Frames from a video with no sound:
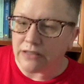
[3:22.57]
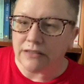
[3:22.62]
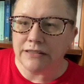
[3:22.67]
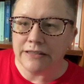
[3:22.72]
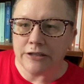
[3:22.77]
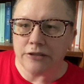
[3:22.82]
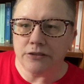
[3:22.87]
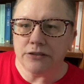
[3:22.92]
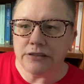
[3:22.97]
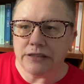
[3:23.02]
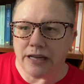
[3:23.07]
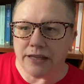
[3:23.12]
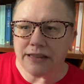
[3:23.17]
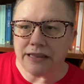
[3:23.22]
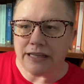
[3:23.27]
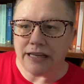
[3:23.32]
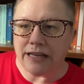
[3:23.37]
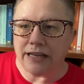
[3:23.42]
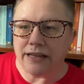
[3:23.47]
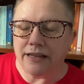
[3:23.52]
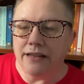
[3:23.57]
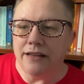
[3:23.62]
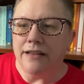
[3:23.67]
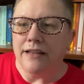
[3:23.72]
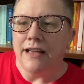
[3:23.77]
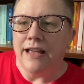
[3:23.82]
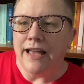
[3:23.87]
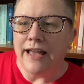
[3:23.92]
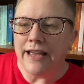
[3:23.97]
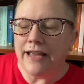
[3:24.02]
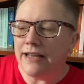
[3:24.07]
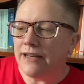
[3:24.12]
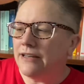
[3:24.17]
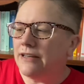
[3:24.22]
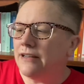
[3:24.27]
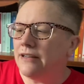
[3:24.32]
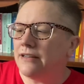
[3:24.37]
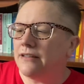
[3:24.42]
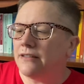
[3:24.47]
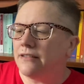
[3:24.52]
A Little Nothing.
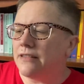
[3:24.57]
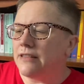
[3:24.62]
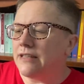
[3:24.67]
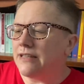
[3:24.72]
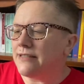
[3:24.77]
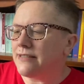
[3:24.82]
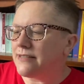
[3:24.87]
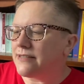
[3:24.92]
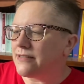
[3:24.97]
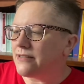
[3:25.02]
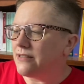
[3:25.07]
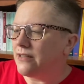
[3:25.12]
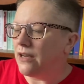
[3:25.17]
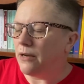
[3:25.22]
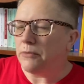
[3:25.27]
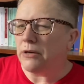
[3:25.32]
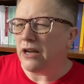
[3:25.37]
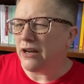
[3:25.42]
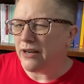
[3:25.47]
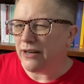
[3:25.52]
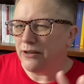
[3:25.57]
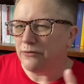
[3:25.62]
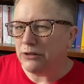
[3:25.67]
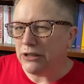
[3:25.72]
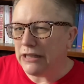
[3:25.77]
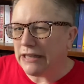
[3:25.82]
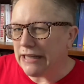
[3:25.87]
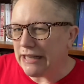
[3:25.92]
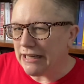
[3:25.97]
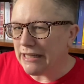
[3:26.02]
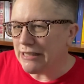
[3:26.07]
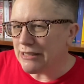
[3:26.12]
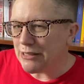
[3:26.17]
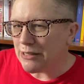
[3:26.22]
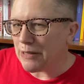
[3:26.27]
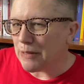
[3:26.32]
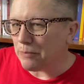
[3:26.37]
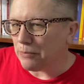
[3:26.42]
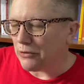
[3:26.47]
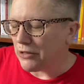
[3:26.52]
And this, I'm not gonna really get
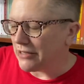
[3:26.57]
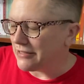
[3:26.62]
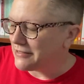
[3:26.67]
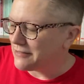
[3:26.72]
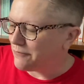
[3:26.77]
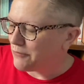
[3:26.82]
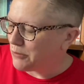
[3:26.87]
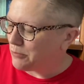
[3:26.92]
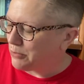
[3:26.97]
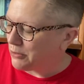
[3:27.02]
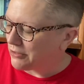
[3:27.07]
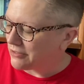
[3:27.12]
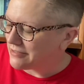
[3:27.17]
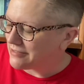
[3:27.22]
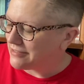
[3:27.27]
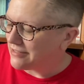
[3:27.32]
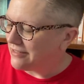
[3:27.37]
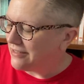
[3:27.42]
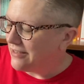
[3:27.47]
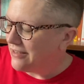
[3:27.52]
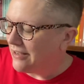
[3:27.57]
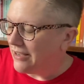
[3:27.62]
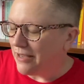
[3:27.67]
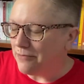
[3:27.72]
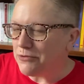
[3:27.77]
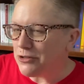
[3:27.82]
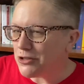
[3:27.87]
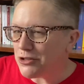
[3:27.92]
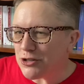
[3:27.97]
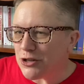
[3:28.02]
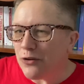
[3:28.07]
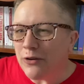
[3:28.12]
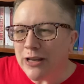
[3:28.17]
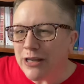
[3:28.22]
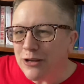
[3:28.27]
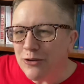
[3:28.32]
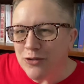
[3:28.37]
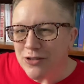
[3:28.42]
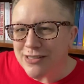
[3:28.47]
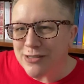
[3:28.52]
into the plots of the books. I'm just showing
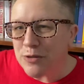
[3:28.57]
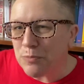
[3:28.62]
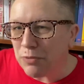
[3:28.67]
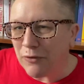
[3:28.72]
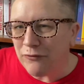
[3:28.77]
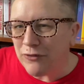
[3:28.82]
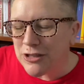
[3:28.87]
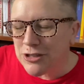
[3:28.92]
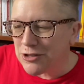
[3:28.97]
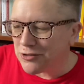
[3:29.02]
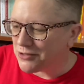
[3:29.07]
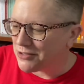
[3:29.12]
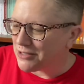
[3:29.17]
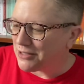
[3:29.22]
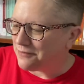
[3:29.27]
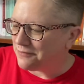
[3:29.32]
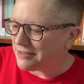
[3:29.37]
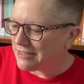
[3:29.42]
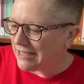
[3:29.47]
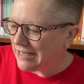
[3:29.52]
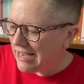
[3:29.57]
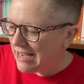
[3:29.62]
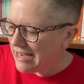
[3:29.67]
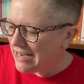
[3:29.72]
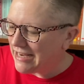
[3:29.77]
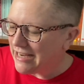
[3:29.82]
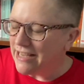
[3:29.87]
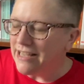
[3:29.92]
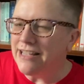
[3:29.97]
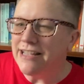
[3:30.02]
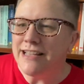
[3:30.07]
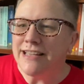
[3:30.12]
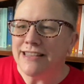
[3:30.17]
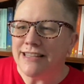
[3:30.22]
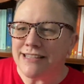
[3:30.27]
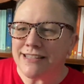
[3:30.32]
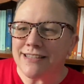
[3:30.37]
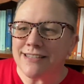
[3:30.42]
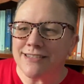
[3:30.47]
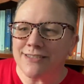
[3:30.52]
you the superficial stuff today.
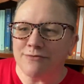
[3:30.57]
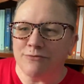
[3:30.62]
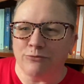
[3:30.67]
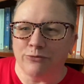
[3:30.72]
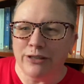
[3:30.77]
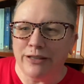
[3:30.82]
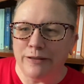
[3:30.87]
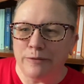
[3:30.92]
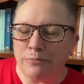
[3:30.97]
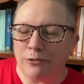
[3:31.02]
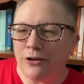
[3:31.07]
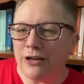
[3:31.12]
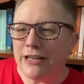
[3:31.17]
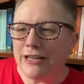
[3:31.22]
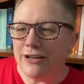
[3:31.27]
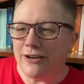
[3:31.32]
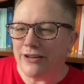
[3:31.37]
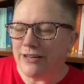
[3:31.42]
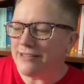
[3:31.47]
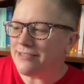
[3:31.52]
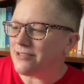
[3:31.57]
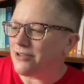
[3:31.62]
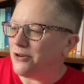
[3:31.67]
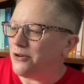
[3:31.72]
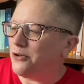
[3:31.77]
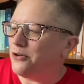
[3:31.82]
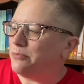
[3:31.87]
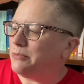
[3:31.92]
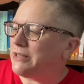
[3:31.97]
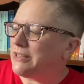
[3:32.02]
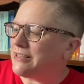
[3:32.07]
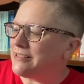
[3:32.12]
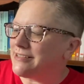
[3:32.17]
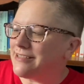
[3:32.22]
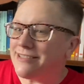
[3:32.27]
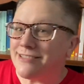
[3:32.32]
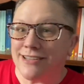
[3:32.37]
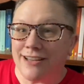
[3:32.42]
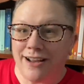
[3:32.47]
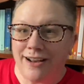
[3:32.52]
This is really pretty on its own because
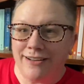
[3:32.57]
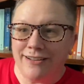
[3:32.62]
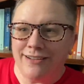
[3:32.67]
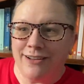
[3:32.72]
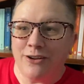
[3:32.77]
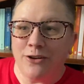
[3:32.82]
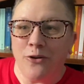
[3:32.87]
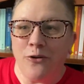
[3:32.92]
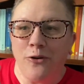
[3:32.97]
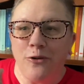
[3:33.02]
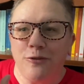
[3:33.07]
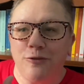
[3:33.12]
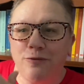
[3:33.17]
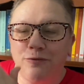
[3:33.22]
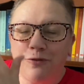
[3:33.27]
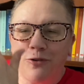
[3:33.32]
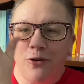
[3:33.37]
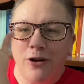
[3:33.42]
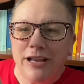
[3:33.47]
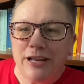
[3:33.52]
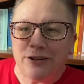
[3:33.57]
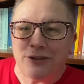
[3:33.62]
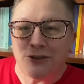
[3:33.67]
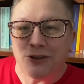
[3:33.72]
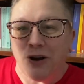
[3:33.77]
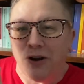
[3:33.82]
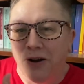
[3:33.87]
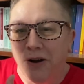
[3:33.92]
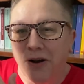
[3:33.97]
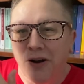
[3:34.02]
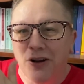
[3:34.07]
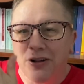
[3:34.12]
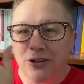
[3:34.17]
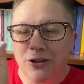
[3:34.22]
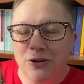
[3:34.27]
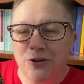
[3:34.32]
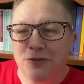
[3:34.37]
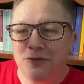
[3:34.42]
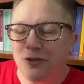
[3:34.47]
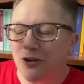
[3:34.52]
it's got gold foil all
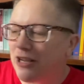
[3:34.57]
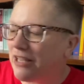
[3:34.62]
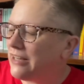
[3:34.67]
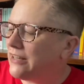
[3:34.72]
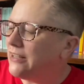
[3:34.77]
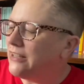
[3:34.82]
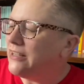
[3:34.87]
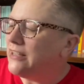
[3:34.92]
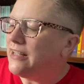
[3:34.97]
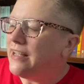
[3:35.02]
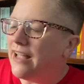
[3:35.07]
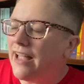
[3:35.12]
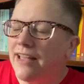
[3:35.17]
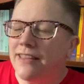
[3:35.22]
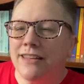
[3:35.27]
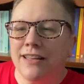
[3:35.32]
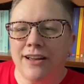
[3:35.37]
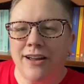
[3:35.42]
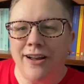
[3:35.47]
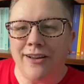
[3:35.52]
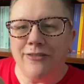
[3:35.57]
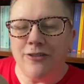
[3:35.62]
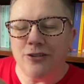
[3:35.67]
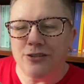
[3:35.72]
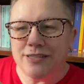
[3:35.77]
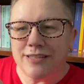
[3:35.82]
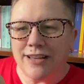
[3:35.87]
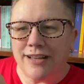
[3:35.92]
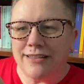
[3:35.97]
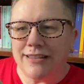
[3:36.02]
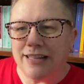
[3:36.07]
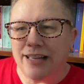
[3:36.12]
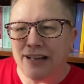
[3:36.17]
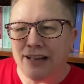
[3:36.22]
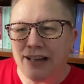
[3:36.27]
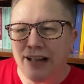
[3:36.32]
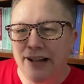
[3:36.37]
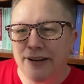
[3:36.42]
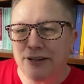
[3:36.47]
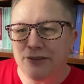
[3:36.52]
over it. And the cover's got that
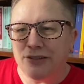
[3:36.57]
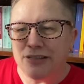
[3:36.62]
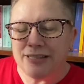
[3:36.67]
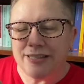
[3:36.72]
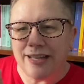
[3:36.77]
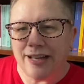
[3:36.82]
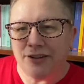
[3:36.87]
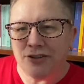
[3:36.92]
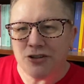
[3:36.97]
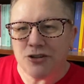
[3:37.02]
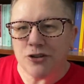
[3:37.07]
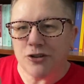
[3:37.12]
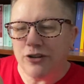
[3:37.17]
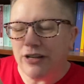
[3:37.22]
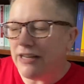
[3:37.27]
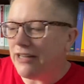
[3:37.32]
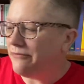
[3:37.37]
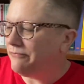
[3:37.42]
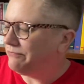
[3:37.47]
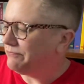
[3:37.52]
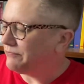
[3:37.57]
kind of a textury